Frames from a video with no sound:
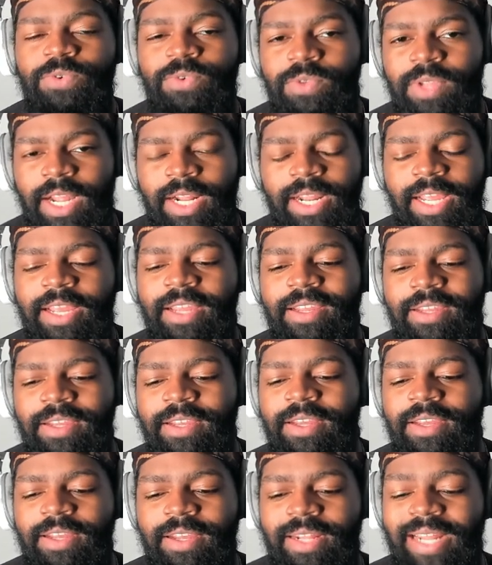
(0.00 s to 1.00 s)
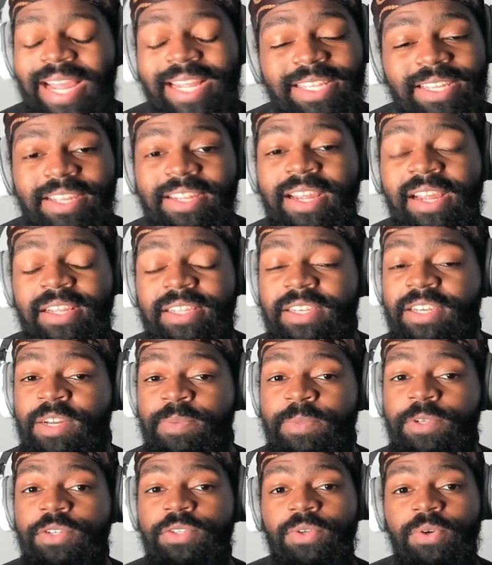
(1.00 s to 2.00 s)
Like they, they tell they tell
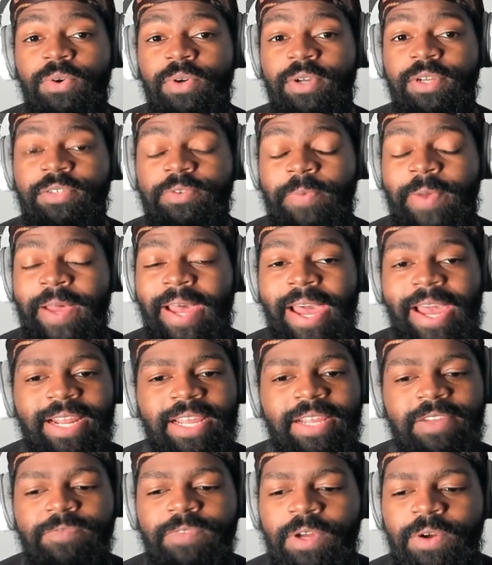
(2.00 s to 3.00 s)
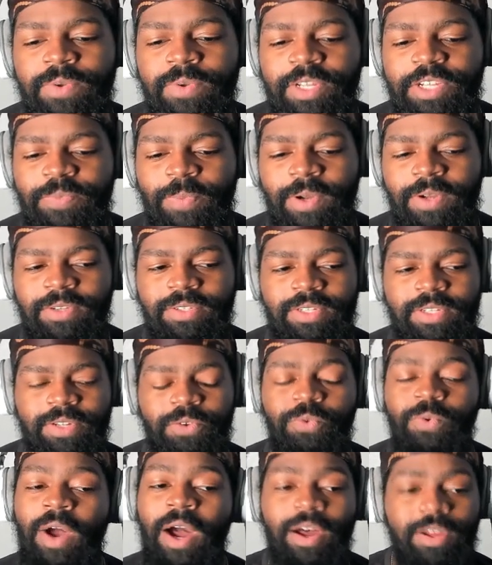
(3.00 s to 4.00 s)
me stories about how they've known this person
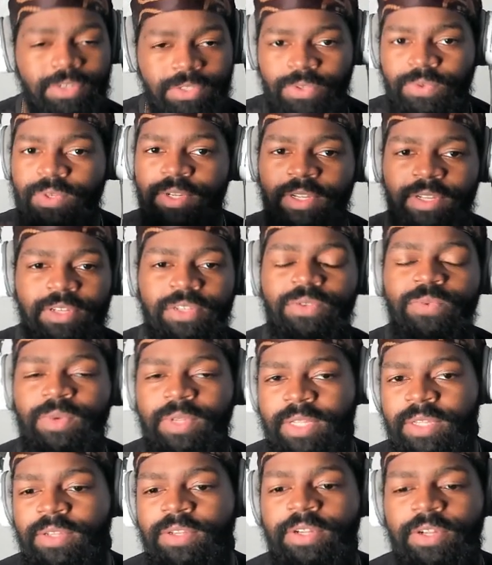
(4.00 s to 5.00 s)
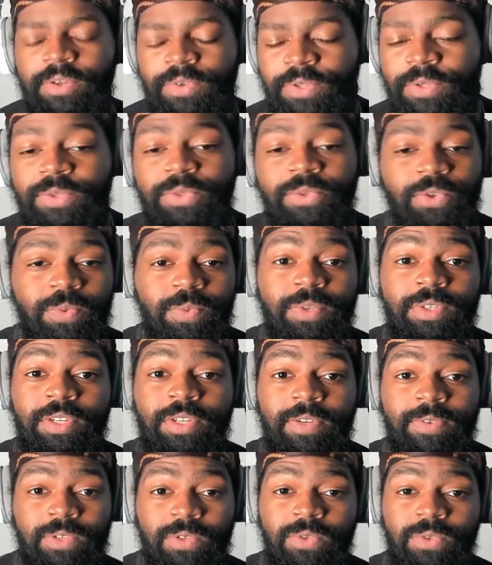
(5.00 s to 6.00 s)
who also does what you know YouTube and
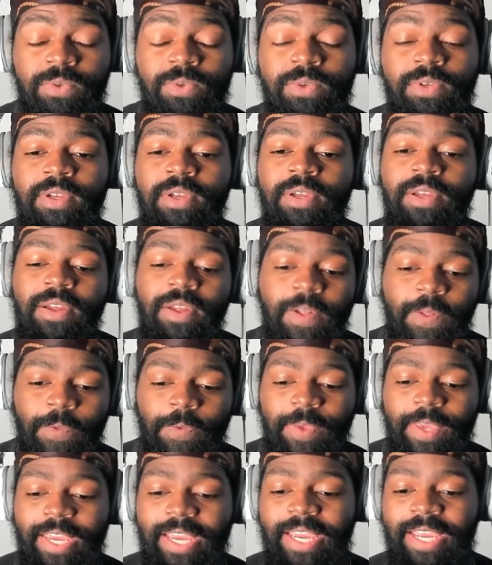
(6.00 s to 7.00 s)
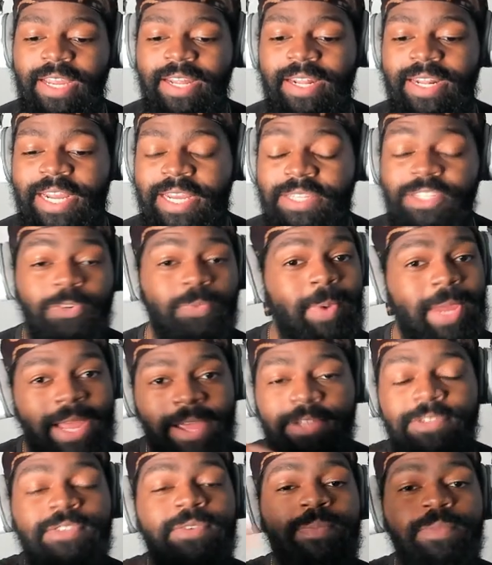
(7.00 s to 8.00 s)
stuff too, and they
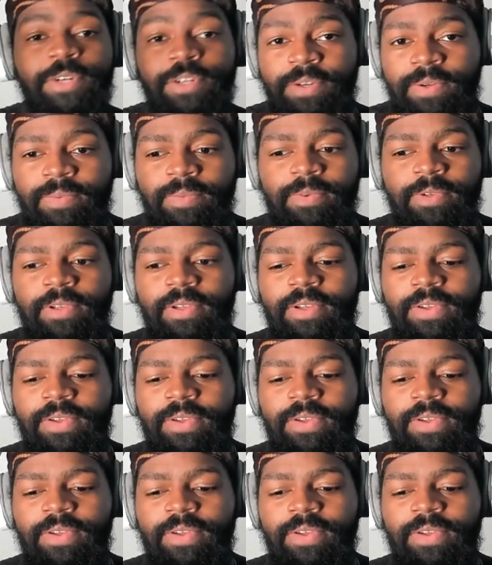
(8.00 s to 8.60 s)
surpassed them up.